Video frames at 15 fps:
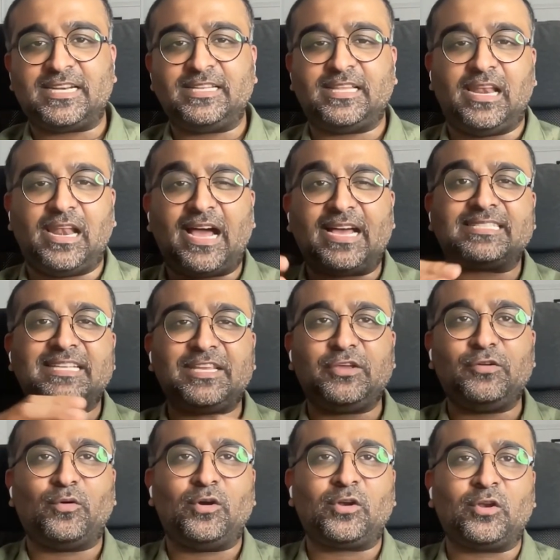And the last thing
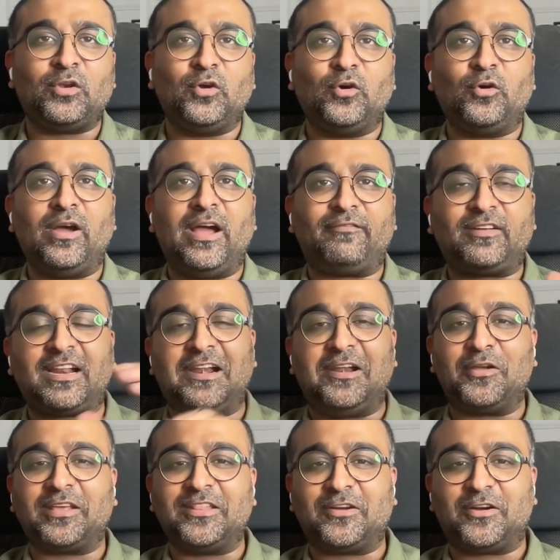you want to know after
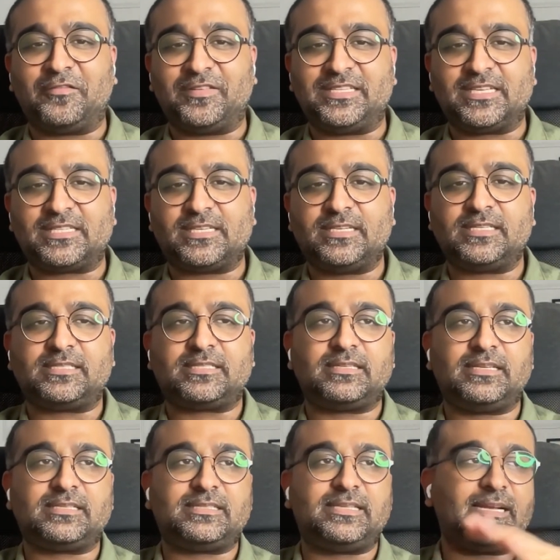unlocking a conversation
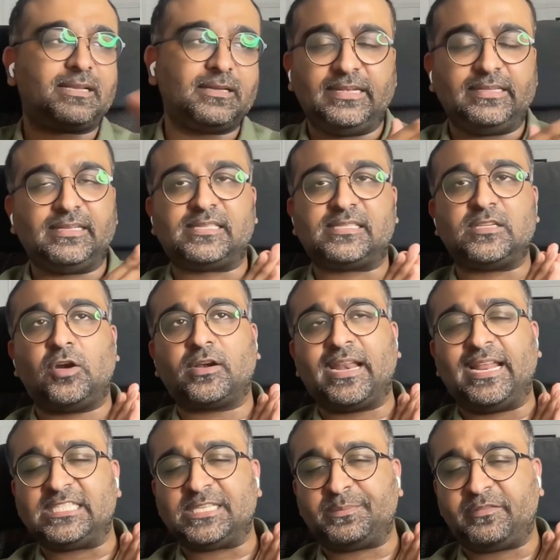is that this is not an
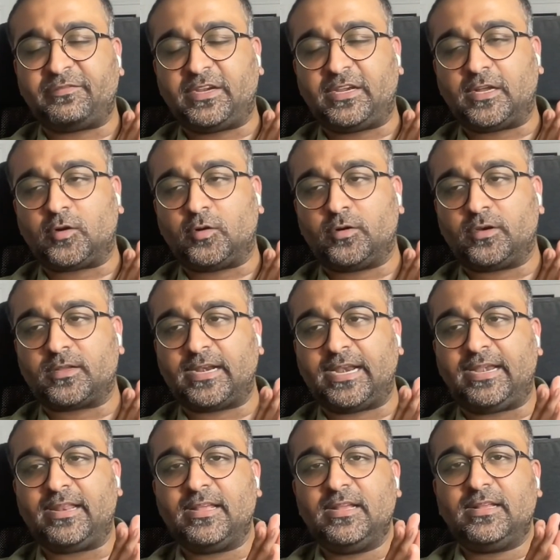ICP fit account, right?